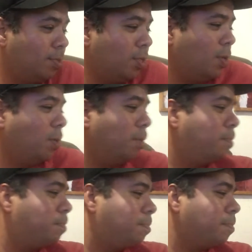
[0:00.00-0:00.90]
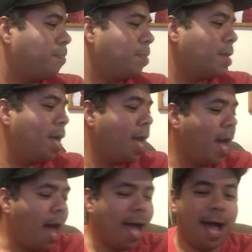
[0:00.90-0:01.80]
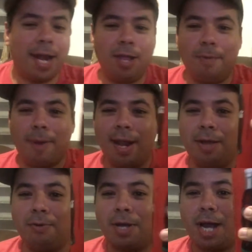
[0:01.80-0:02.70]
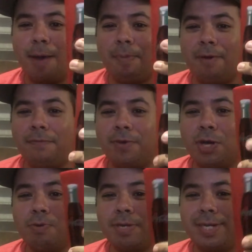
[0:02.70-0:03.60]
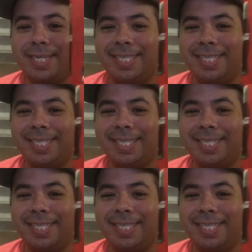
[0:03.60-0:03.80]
So I got here my little cup of Coke